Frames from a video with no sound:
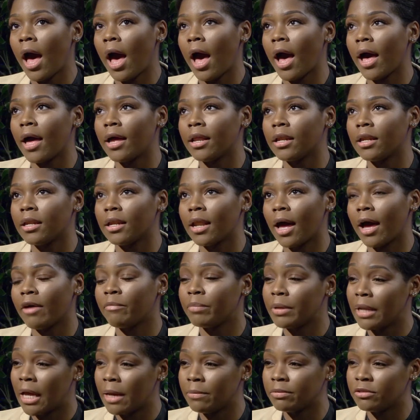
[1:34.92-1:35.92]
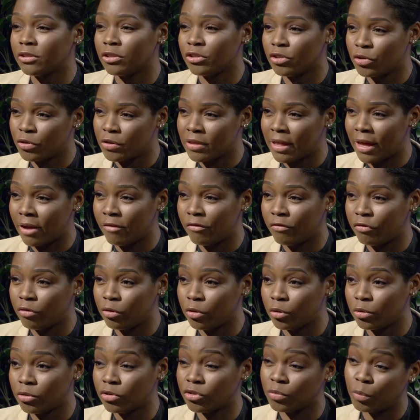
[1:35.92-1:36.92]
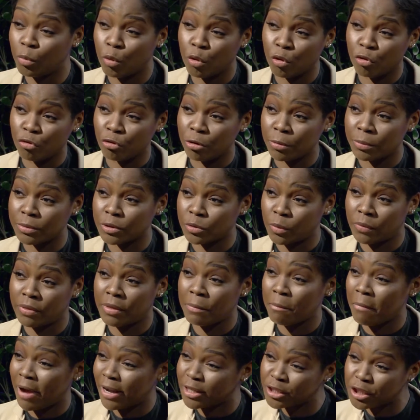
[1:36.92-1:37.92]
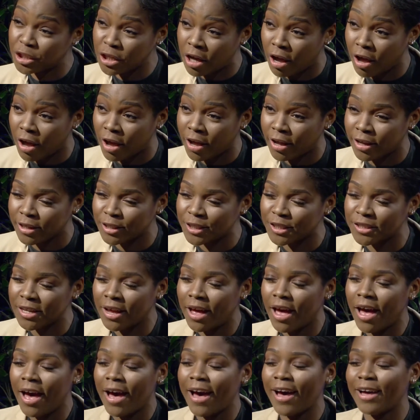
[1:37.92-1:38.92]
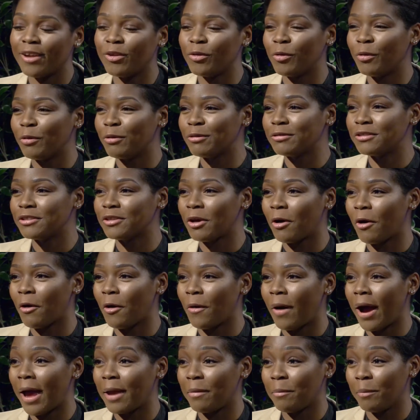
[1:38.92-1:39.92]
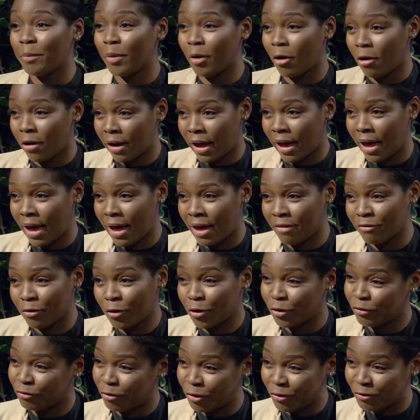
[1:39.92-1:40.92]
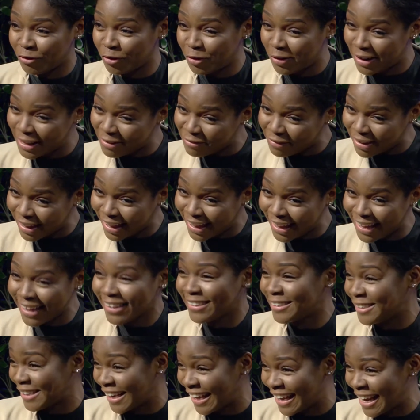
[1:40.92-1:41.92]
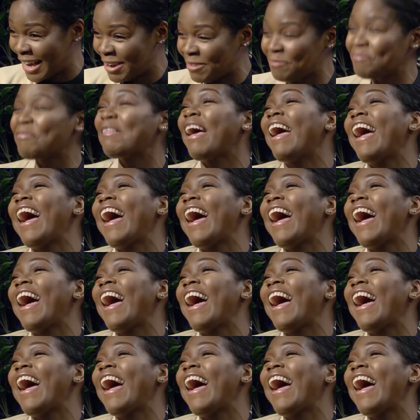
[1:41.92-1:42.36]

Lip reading: And I've been able to do that through small groups within my church and also a blog I have called Fruitful Living. Check it out.